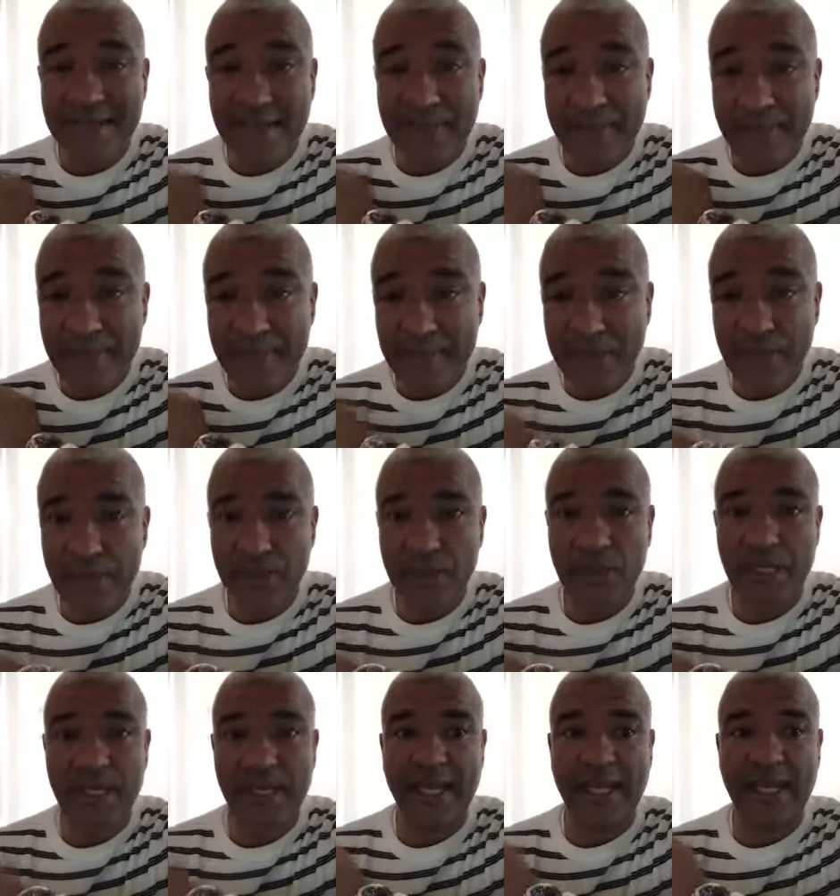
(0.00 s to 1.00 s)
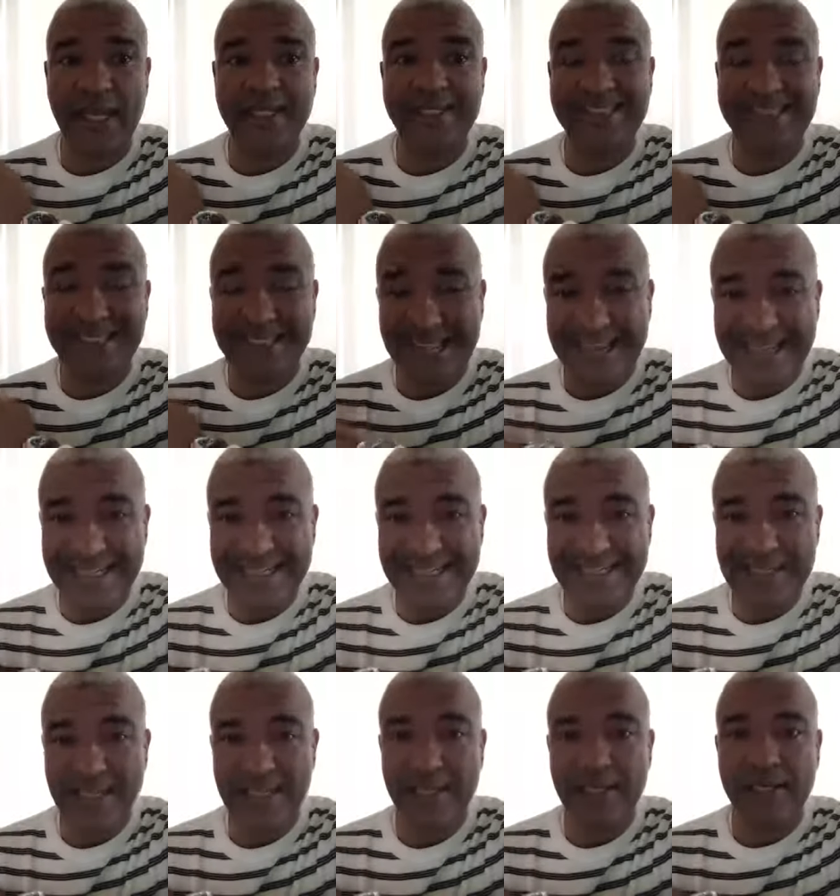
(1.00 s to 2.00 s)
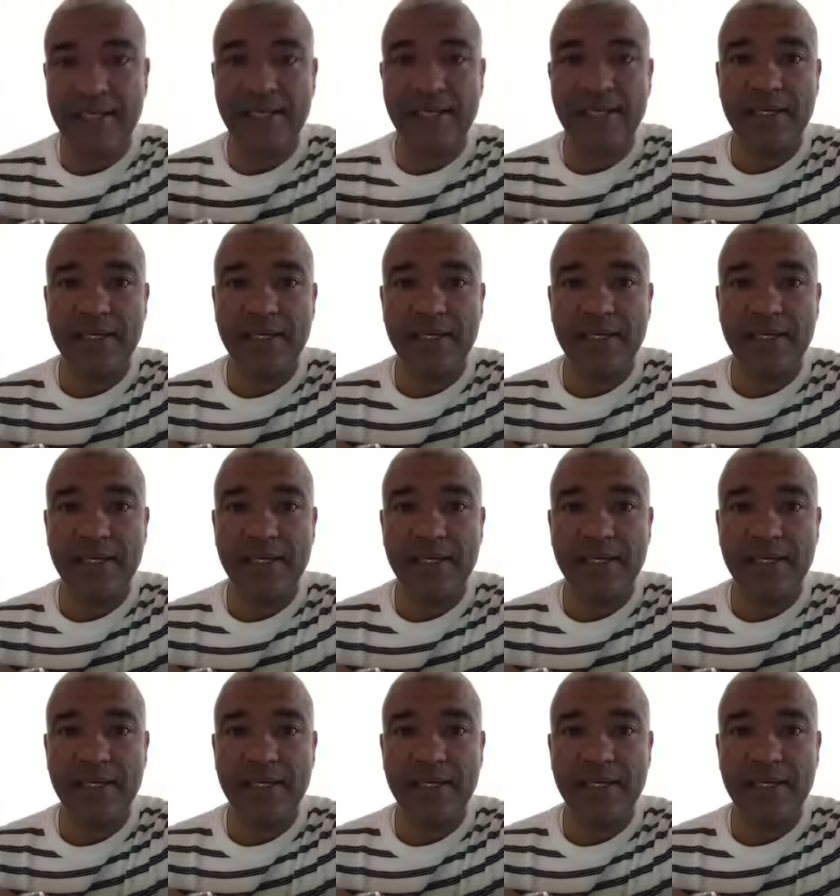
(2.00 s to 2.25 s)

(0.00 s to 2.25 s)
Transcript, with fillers: habitually and daily